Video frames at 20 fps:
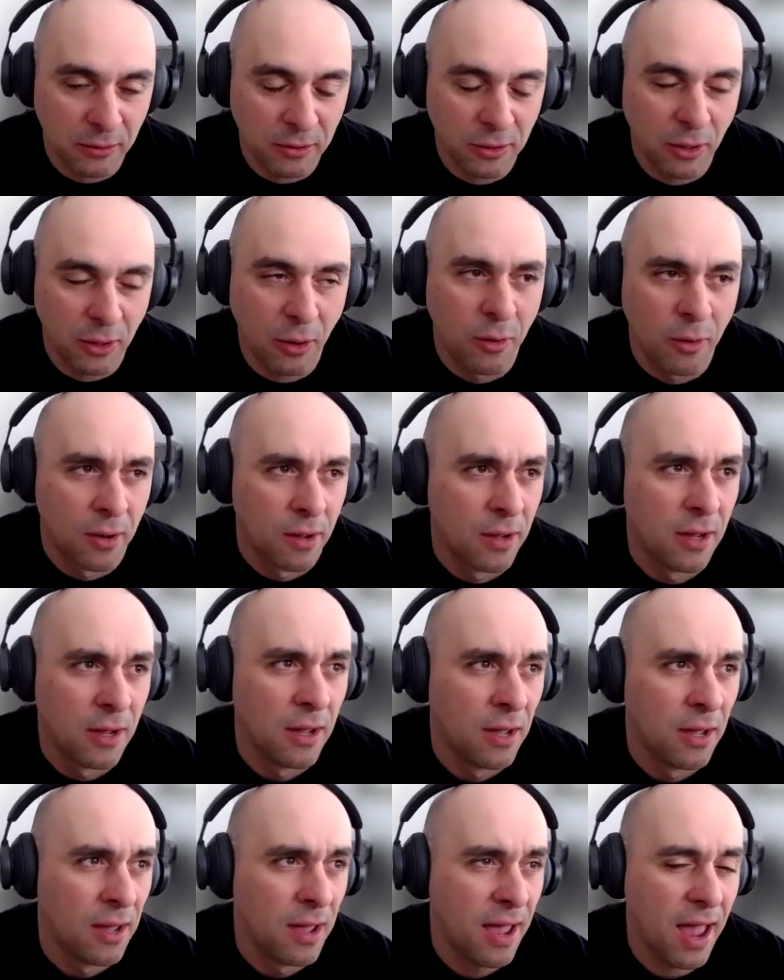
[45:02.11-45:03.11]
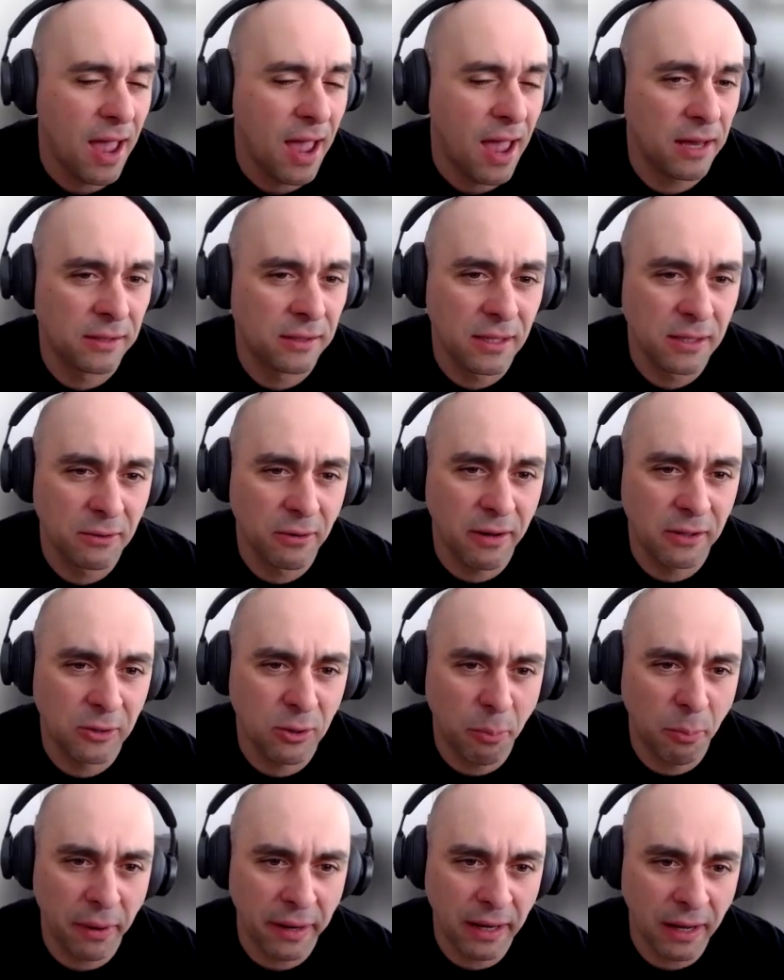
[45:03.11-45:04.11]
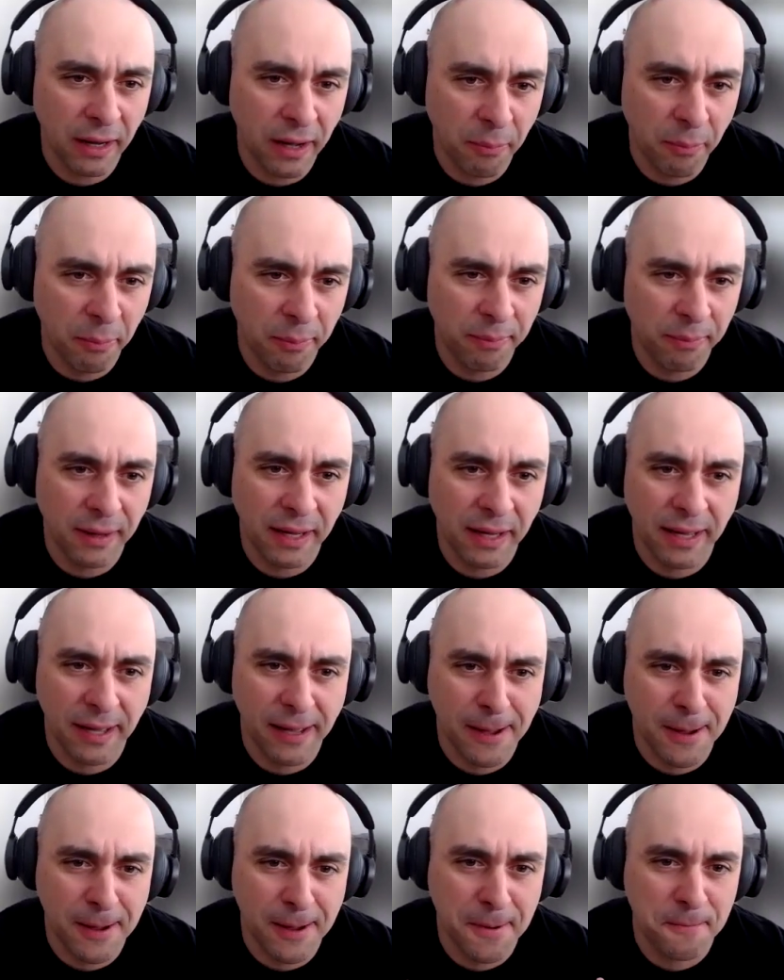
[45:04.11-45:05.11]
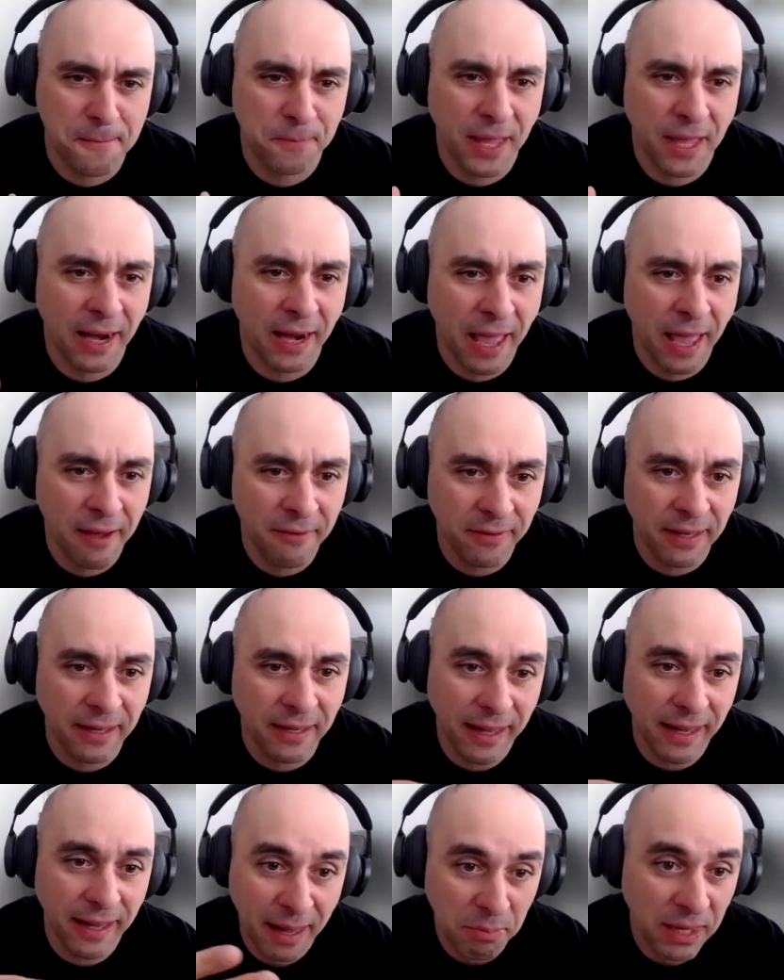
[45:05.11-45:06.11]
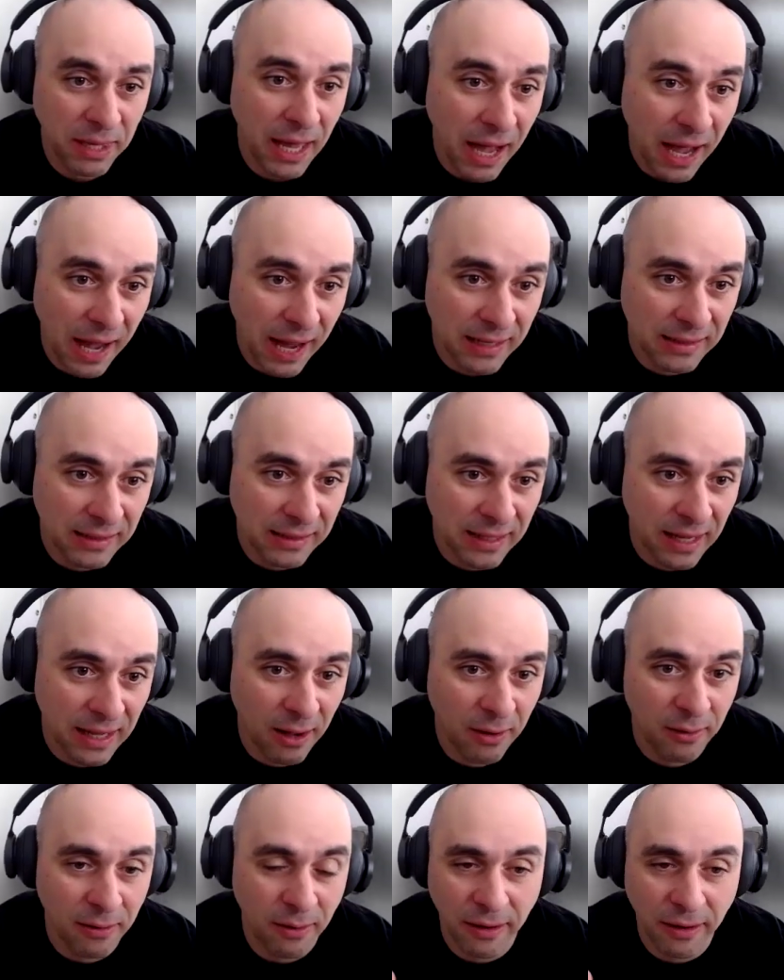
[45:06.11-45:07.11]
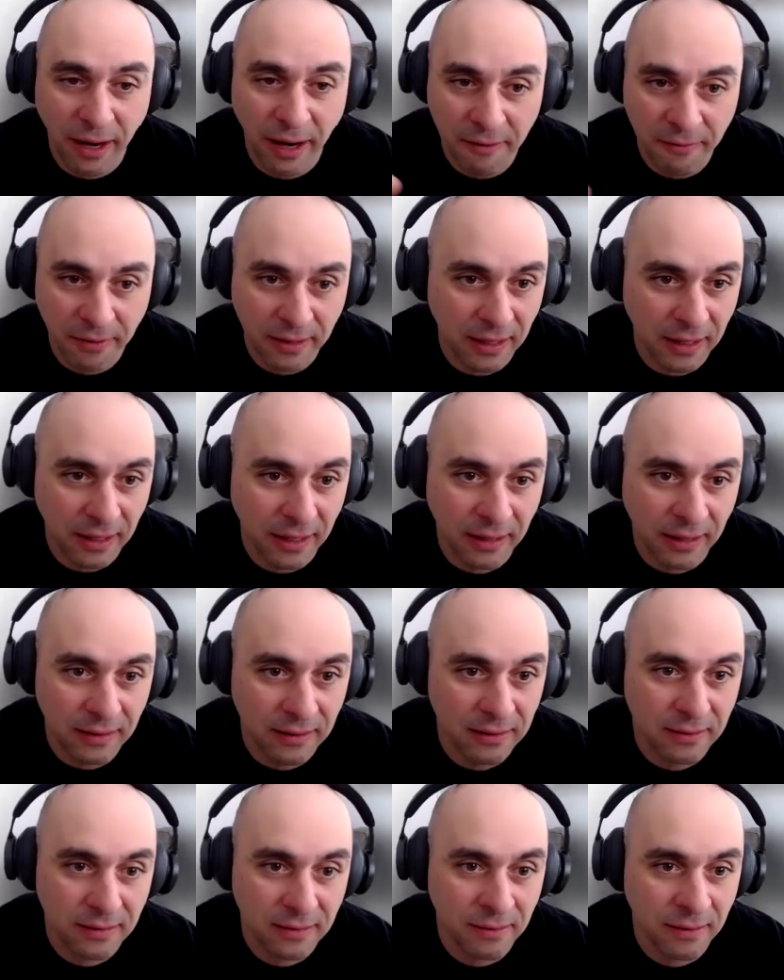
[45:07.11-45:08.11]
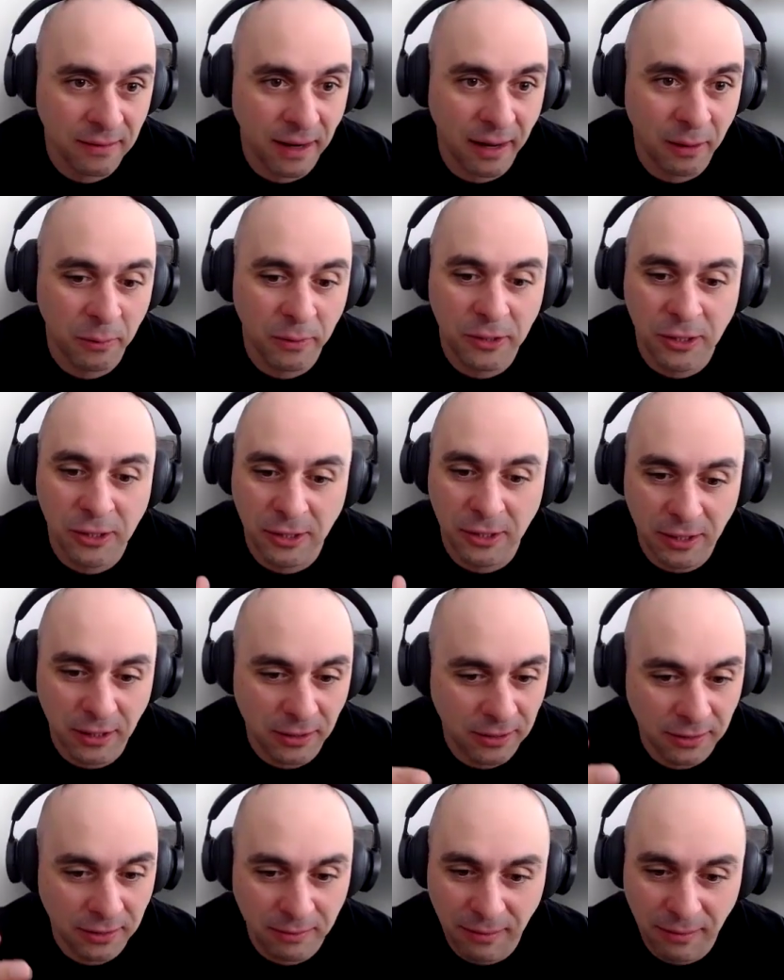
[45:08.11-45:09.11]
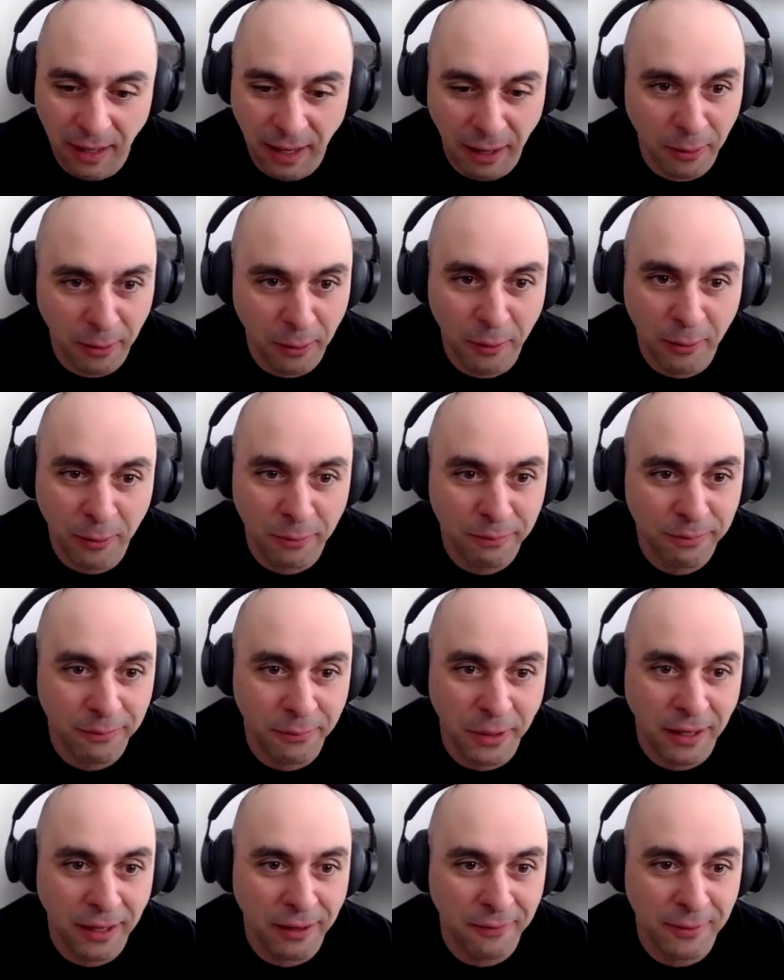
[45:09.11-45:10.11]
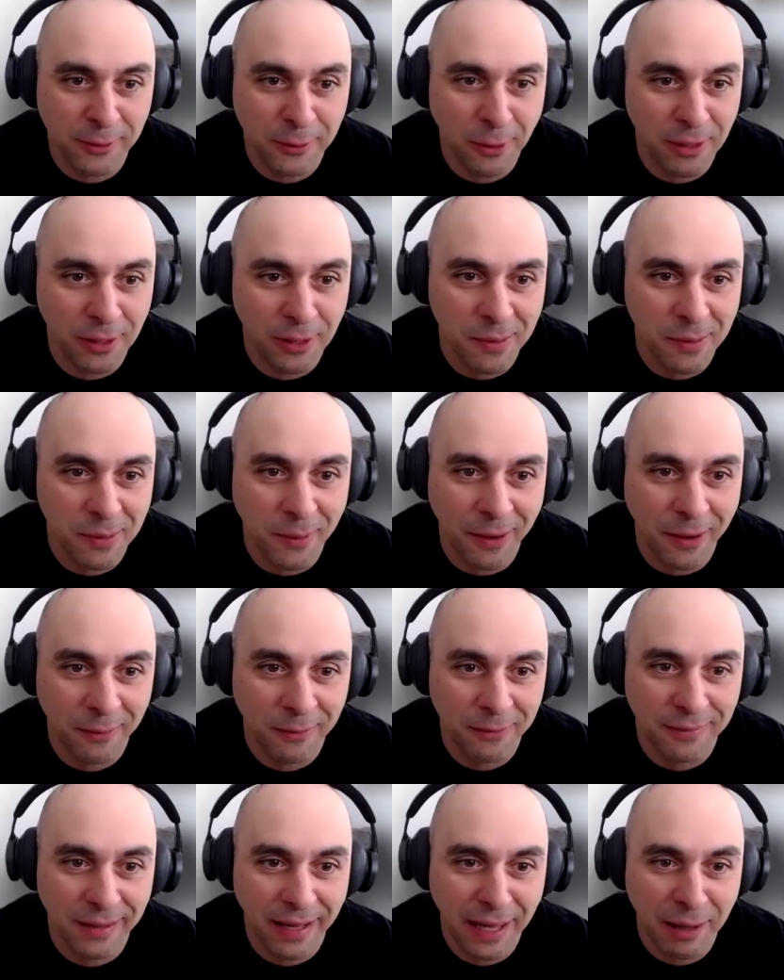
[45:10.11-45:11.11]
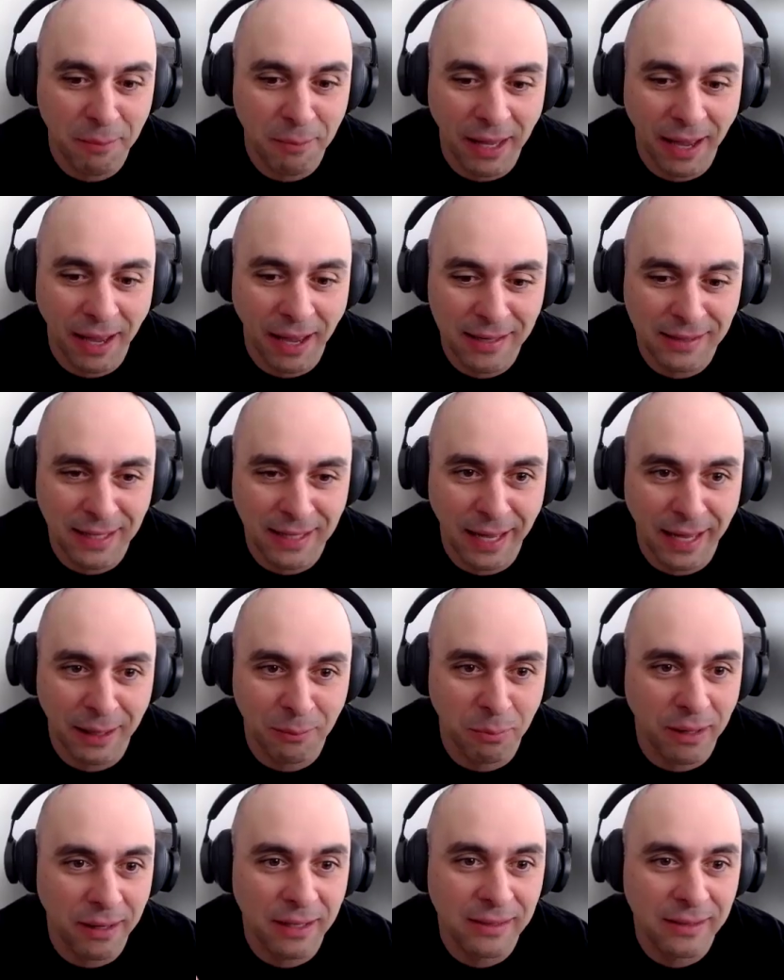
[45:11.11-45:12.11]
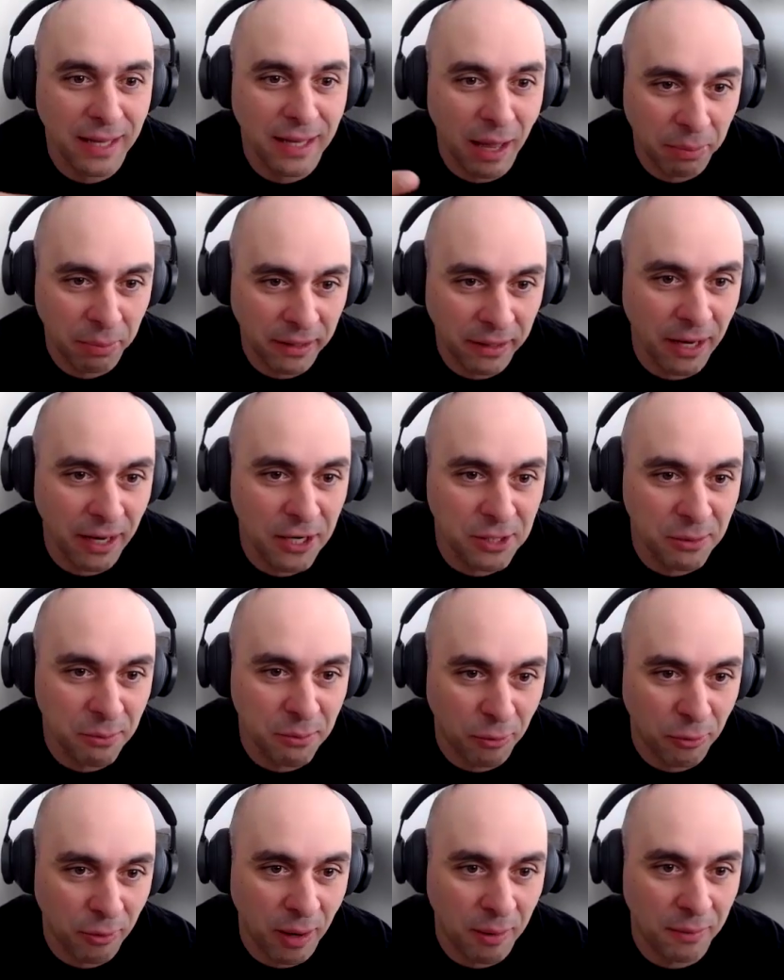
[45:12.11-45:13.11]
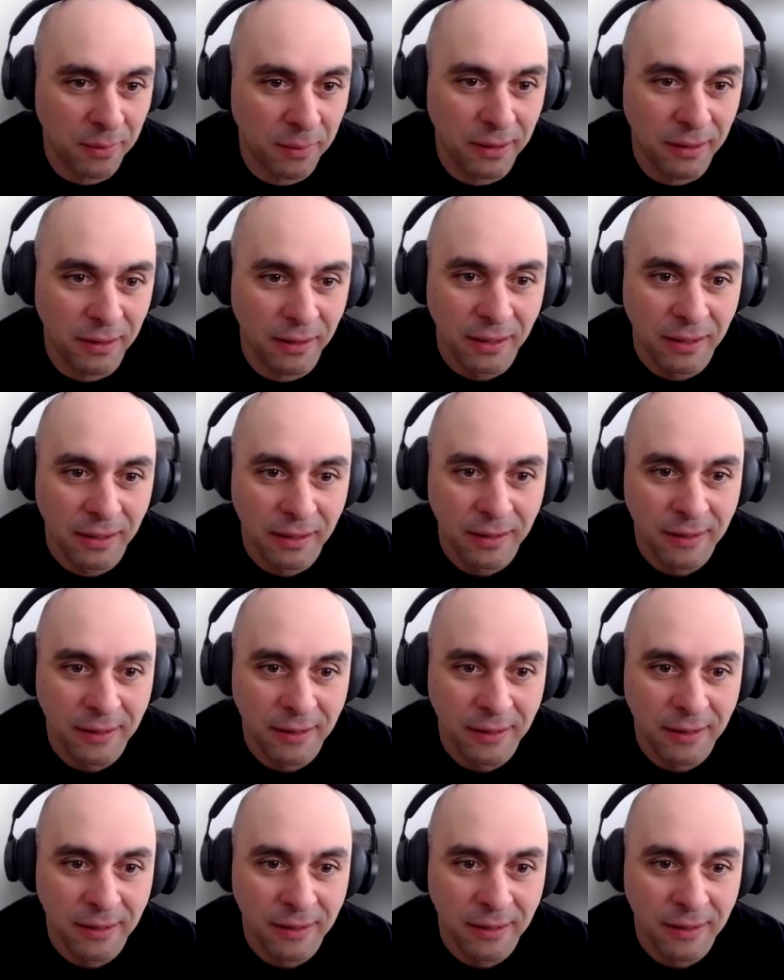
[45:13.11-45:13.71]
So as Cisco is opening up and having APIs now on everything, which is, I don't know, Rick, if you told them about APIs yet, but it's application programmable